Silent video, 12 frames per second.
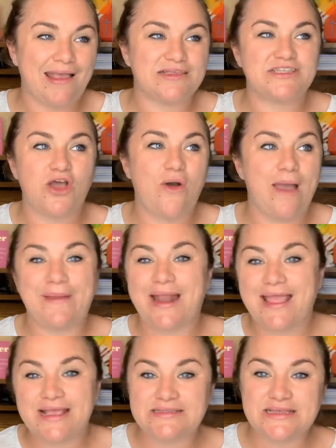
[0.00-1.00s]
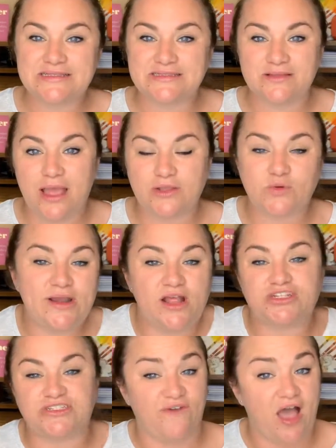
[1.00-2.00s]
So, I mean, I guess that's,
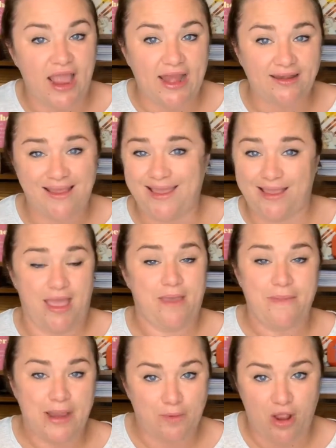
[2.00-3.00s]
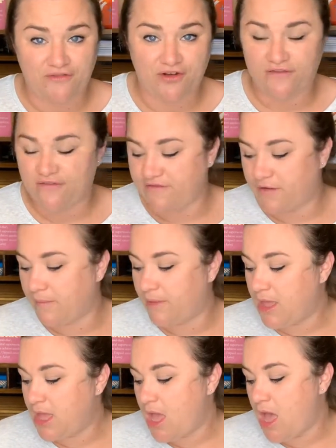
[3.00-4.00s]
$20 is fine. I, I made a profit off of them.
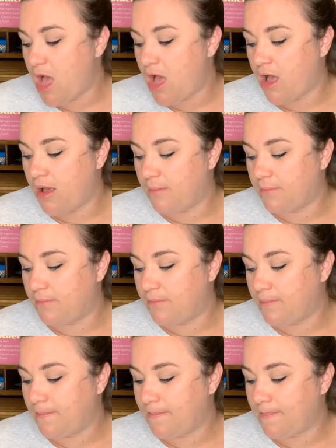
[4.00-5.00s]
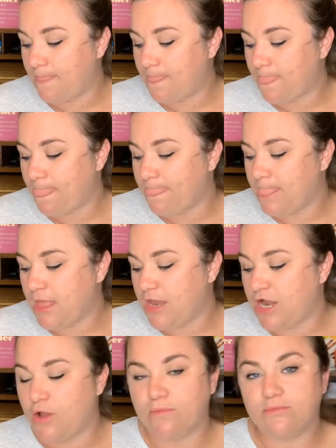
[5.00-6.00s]
Um, you
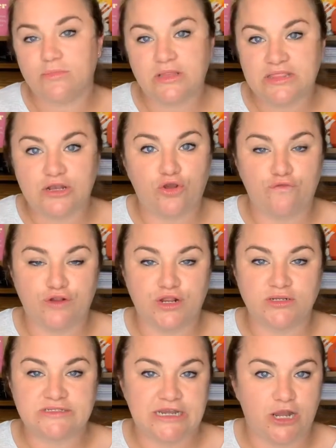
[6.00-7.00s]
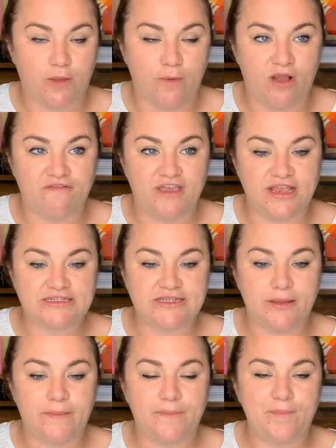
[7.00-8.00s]
know, a little over $10 profit,
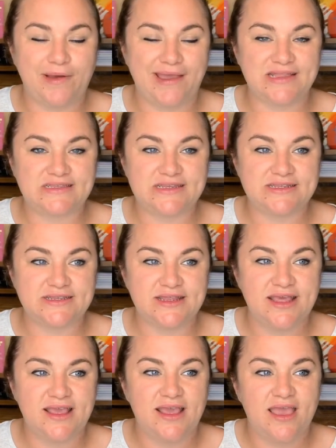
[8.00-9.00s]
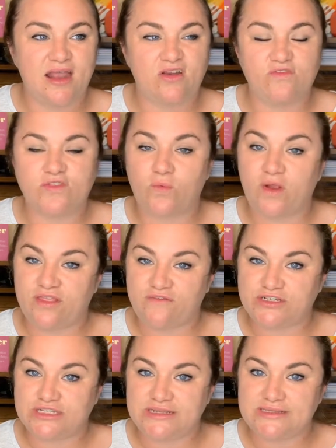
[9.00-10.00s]
but I don't know if it's worth it
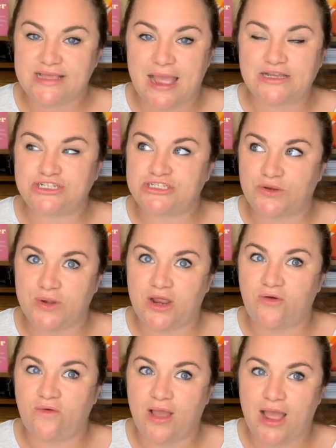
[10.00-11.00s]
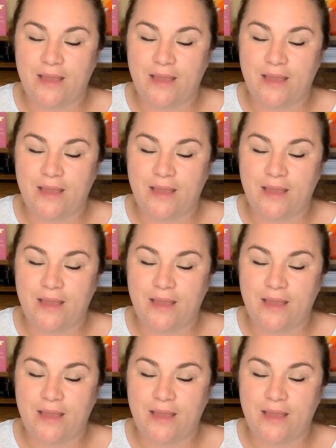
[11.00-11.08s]
for jeans. I just don't know.